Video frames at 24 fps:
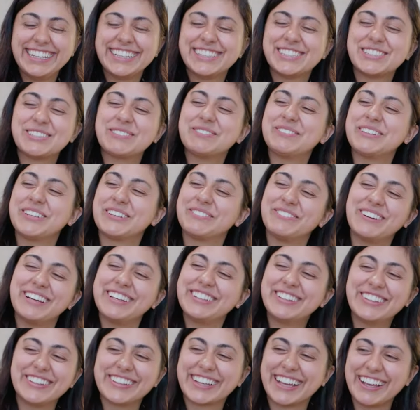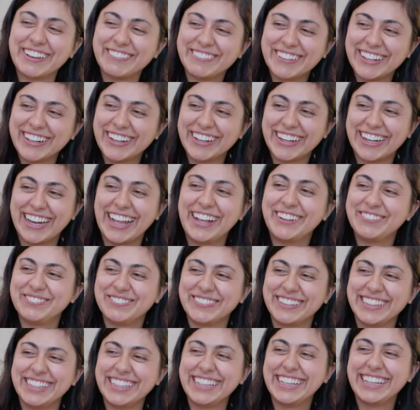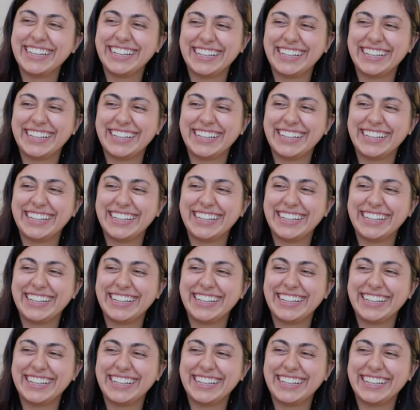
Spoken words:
Simone, why don't you come here and help me?